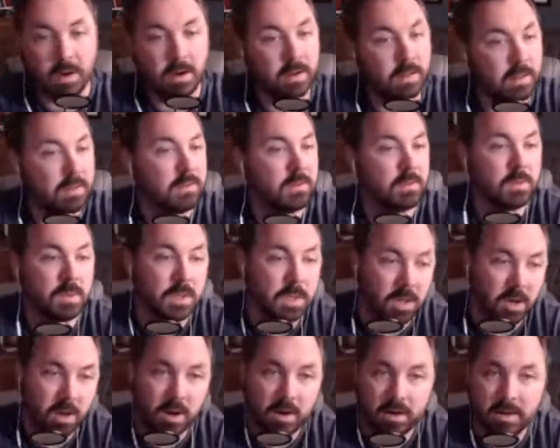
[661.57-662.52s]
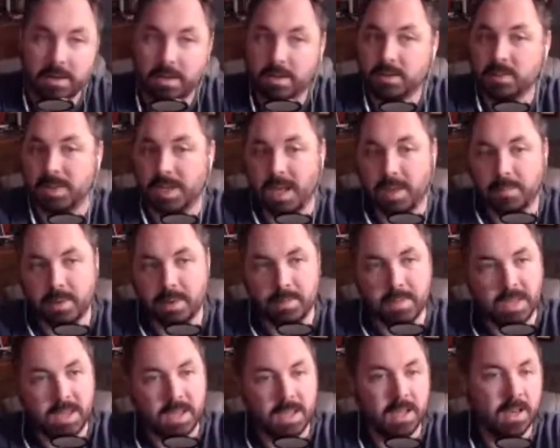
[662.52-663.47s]
hard. This is really hard. And here's what happened
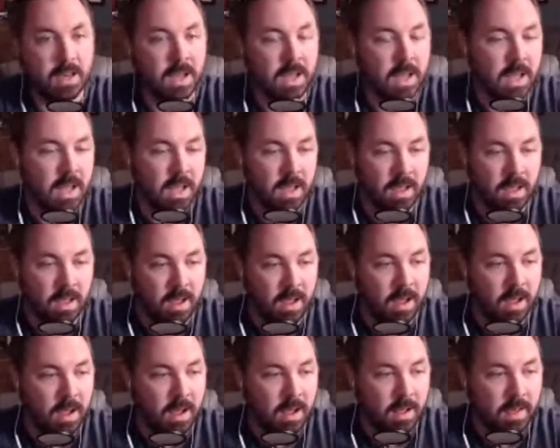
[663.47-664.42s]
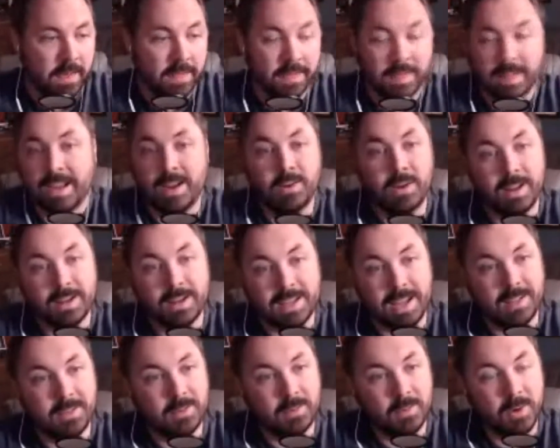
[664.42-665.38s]
to me. And later on
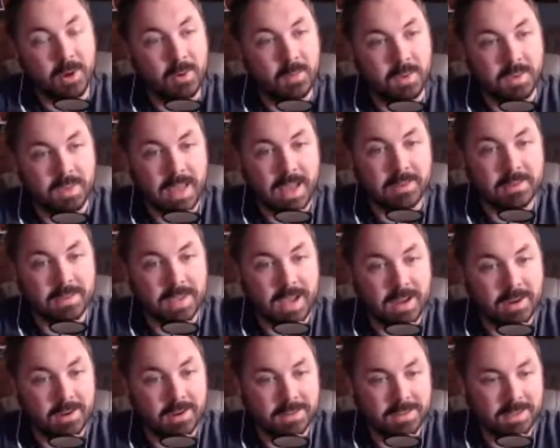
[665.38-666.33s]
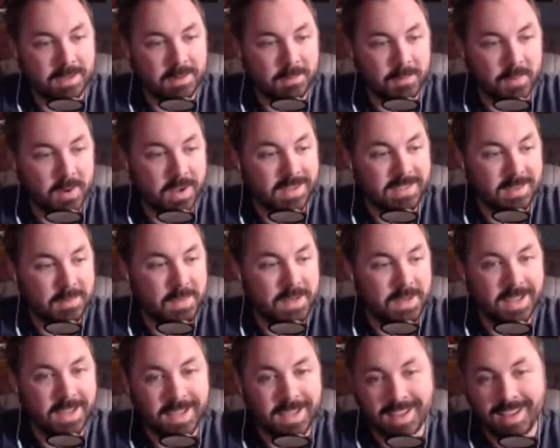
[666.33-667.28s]
down the road with outsiders and
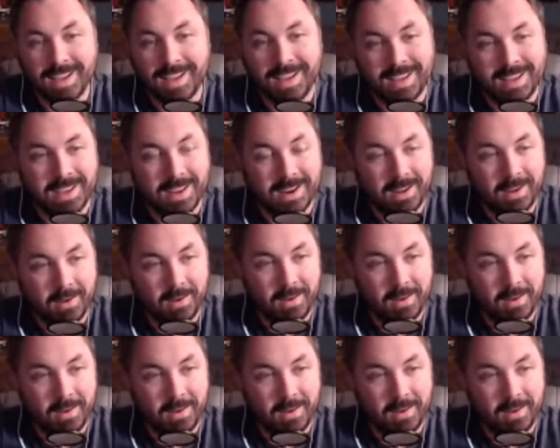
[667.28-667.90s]
proximity, I